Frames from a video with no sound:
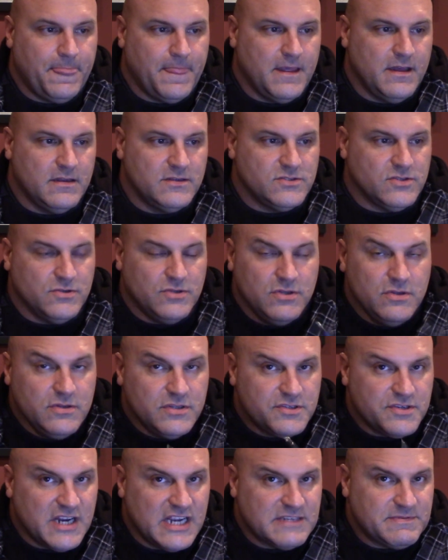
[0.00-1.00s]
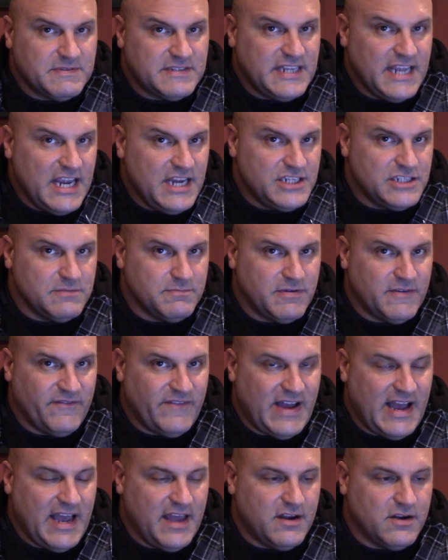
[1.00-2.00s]
So you, the transportation
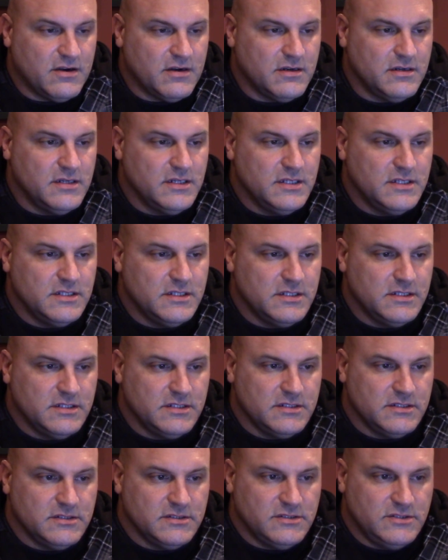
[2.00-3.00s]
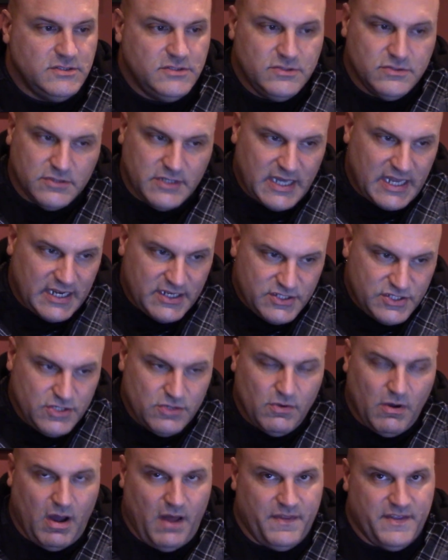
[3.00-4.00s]
provider, you got to
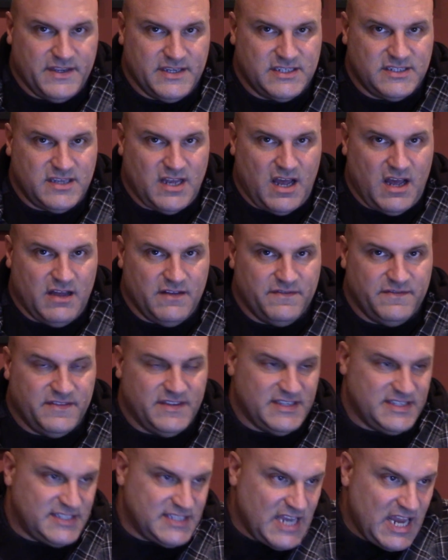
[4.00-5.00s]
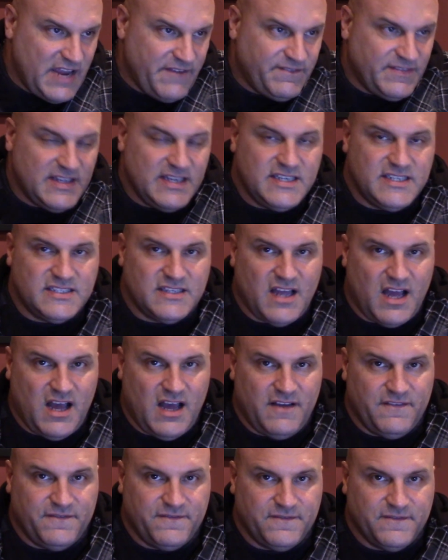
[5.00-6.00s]
do all this stuff. The safety
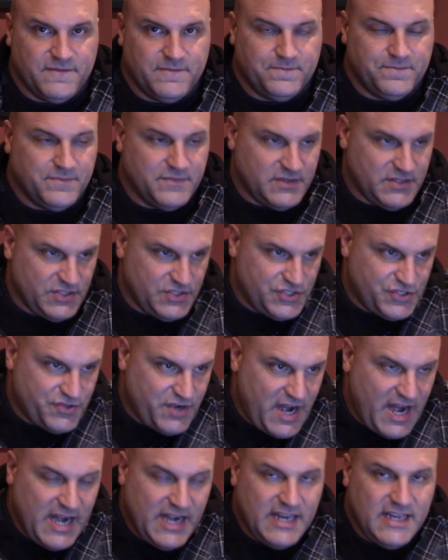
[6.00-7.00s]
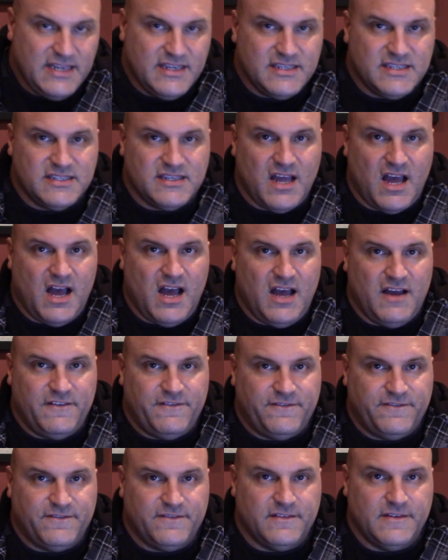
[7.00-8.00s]
stuff, the training
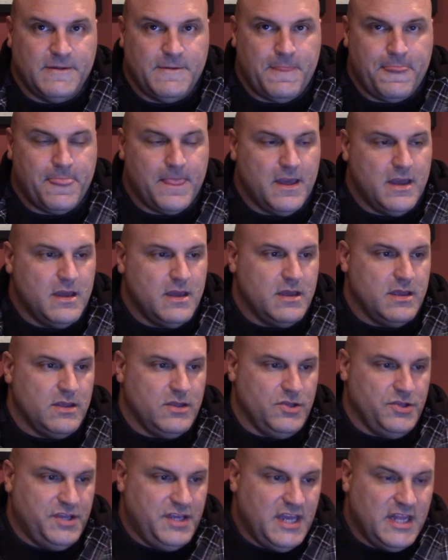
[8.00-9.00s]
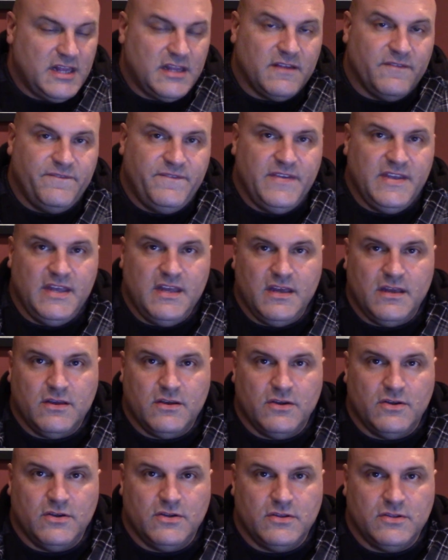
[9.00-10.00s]
stuff. You get the
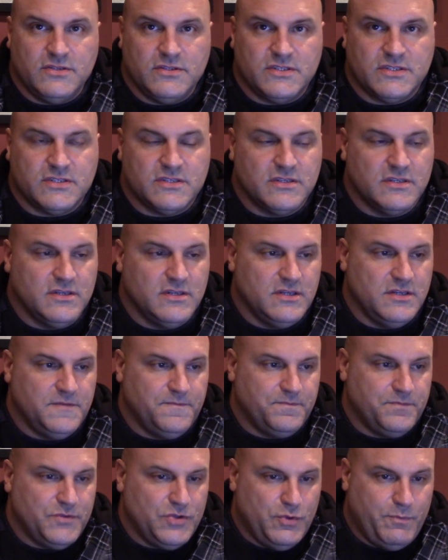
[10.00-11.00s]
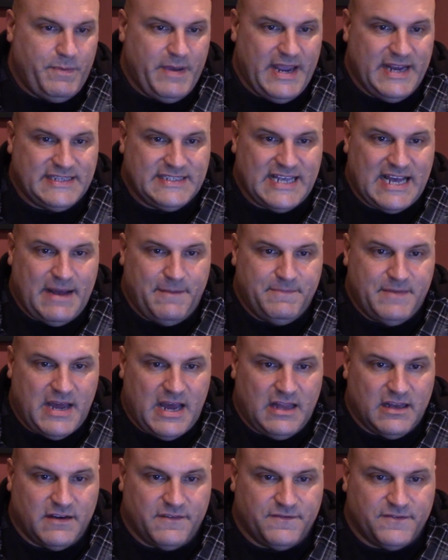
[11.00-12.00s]
vehicles, you pay top
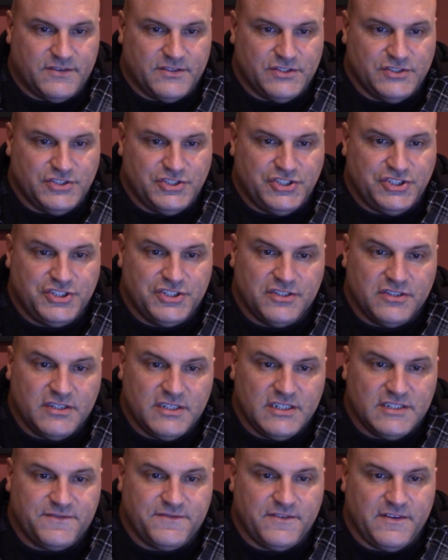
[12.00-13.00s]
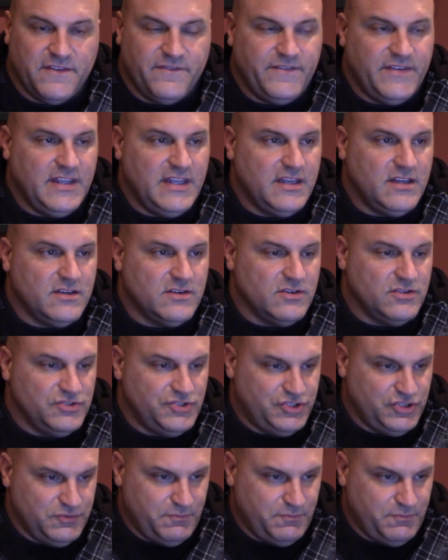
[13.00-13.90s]
dollar for insurance for the vehicles, you